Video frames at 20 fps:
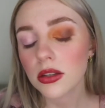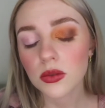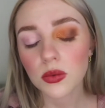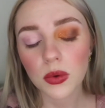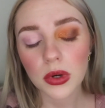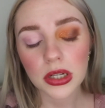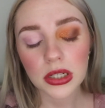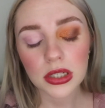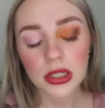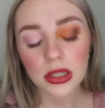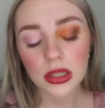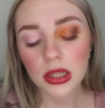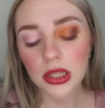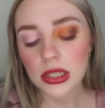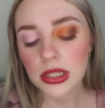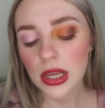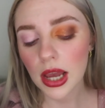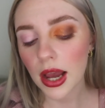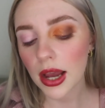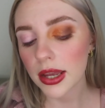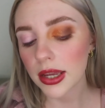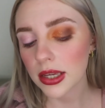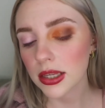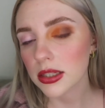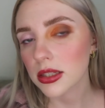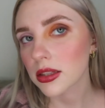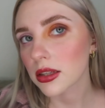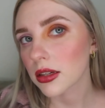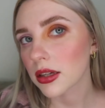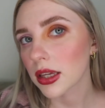what this eye
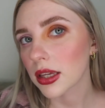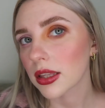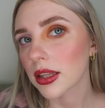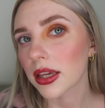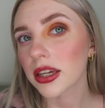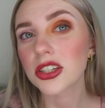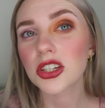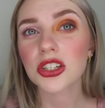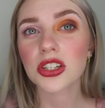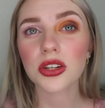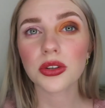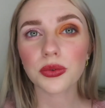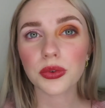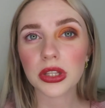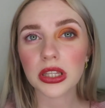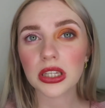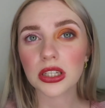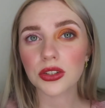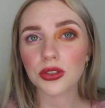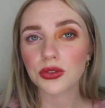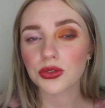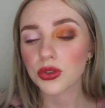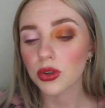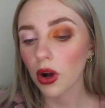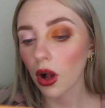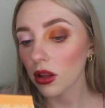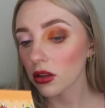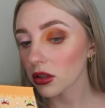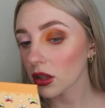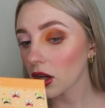is looking like, just a really
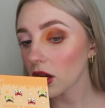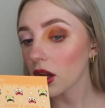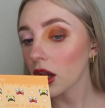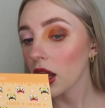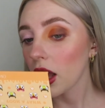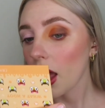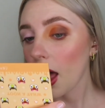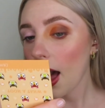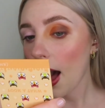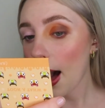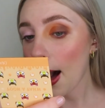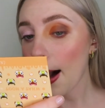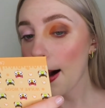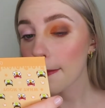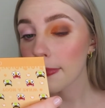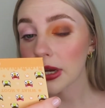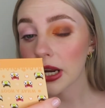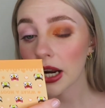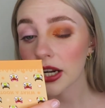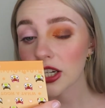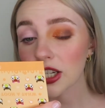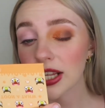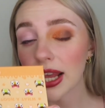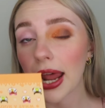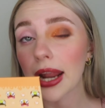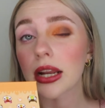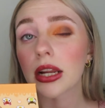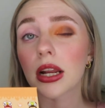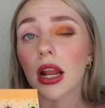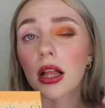neutral look, and I just
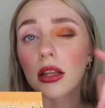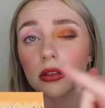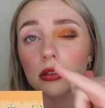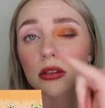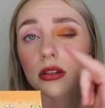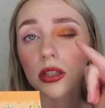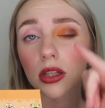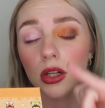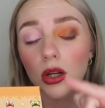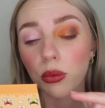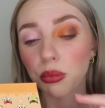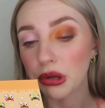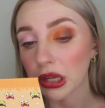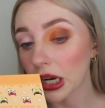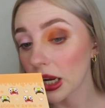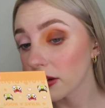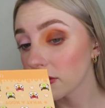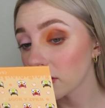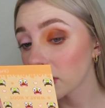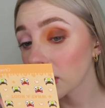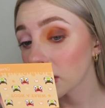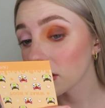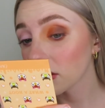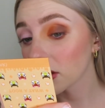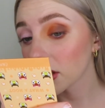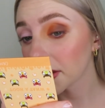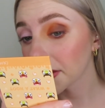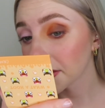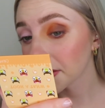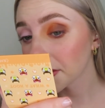added a little bit of
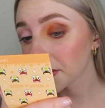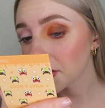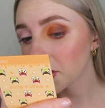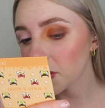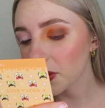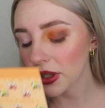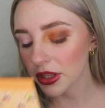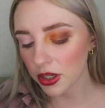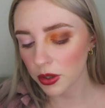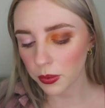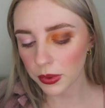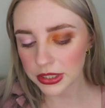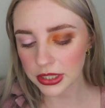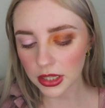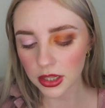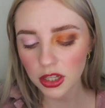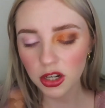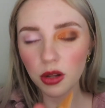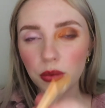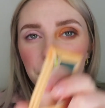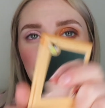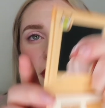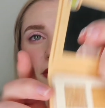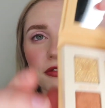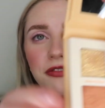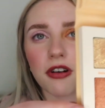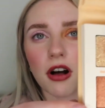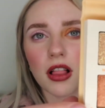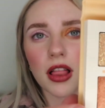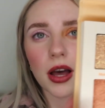glitter to it. There was a little bit of
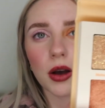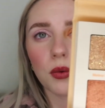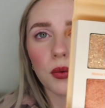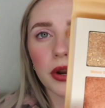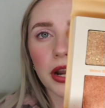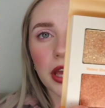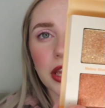fallout when I